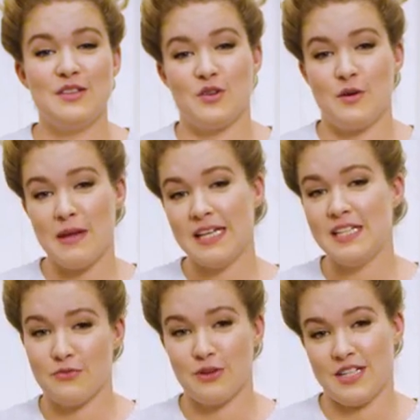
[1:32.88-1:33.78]
there are
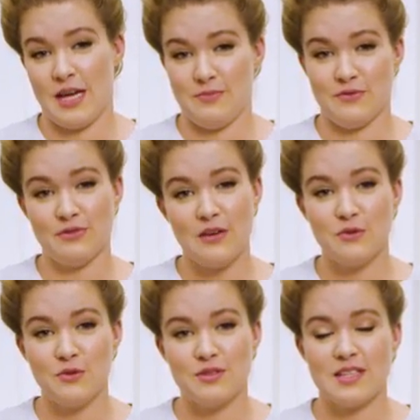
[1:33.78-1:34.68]
many different types of
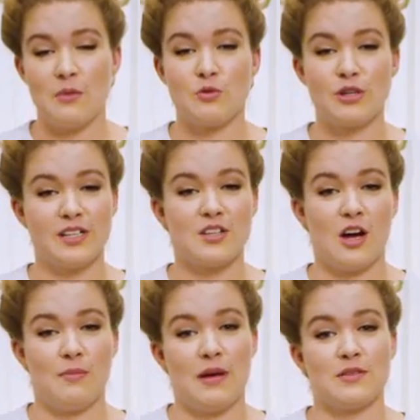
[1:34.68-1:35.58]
levels, and we're going to
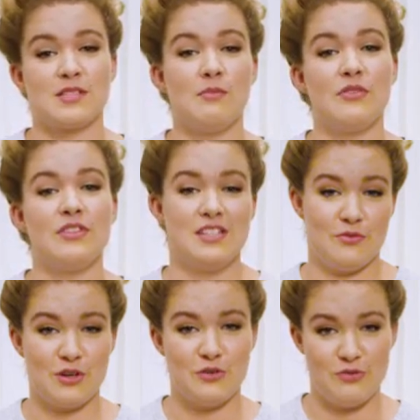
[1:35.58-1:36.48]
talk about some of the
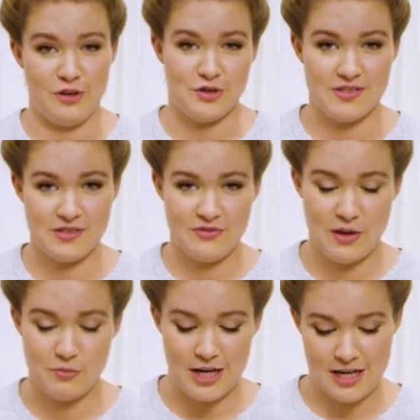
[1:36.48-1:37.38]
different functions of
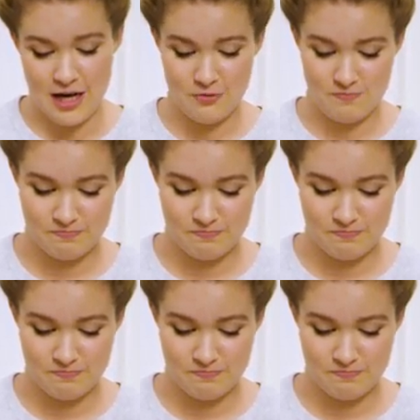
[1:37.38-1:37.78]
them right now.